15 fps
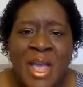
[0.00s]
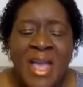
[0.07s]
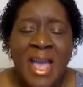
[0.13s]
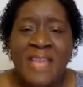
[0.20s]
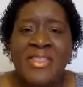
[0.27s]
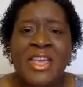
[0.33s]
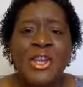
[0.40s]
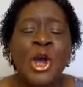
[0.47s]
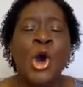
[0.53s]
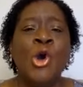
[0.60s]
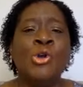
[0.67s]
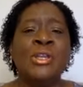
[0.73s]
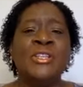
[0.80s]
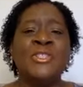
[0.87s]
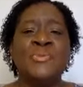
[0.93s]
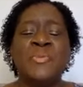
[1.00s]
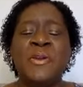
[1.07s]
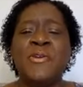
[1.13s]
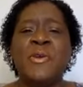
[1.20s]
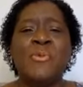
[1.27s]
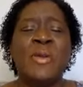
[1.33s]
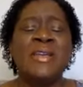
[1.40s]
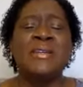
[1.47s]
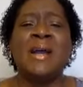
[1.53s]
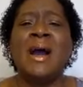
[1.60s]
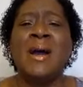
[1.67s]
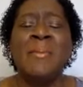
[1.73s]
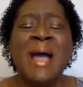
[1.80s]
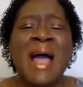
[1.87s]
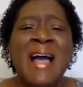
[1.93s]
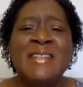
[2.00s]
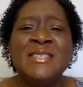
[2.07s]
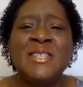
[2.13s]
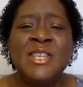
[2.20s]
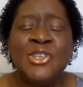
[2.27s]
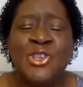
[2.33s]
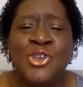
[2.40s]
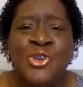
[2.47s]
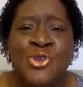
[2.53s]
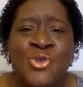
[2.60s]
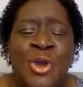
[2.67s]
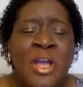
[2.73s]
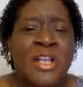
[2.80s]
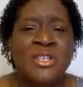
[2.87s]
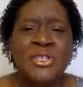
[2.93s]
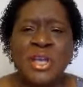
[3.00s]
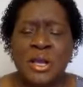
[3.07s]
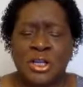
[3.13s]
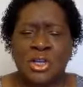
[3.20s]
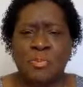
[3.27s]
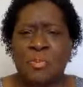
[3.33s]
And then, Holy Spirit, we come asking you to